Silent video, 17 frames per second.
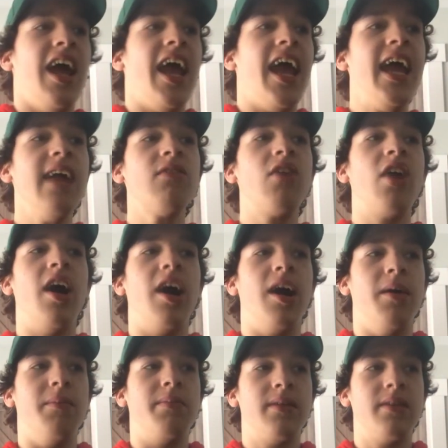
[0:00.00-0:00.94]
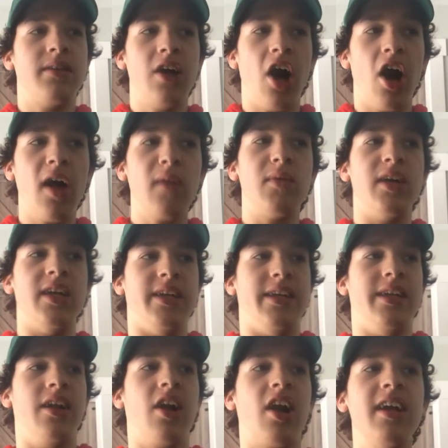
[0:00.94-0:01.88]
A-Rob,
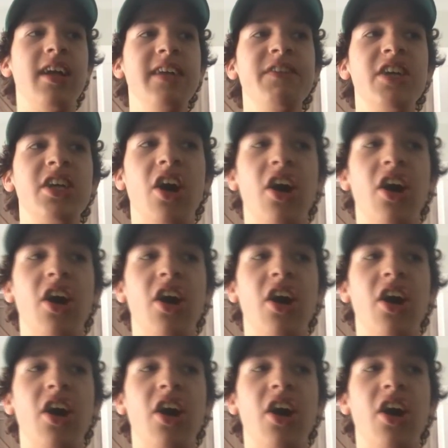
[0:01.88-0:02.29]
Godwin, or even